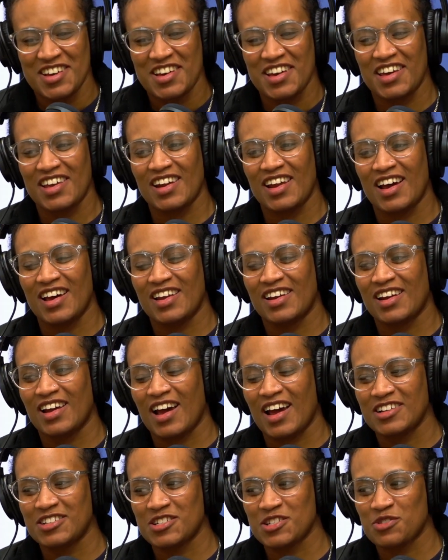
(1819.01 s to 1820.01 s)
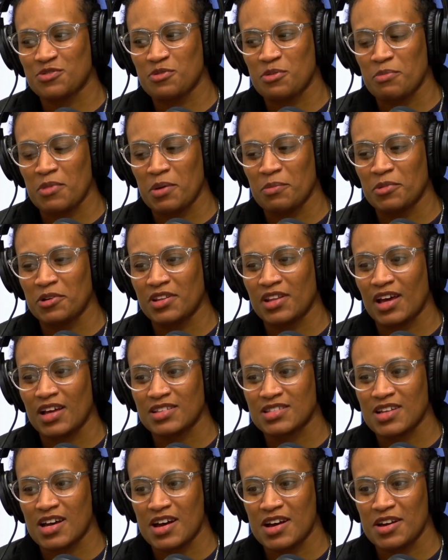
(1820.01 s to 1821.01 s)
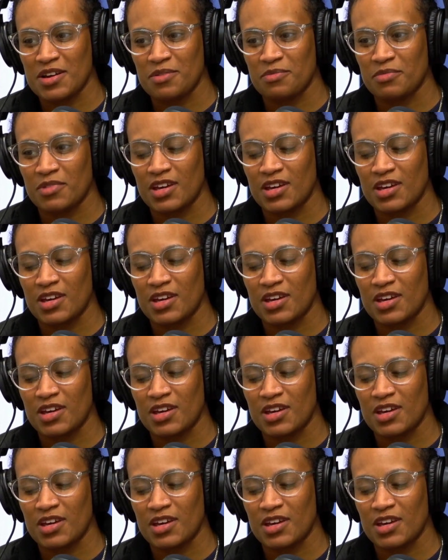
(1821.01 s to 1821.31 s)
and I just remember that time.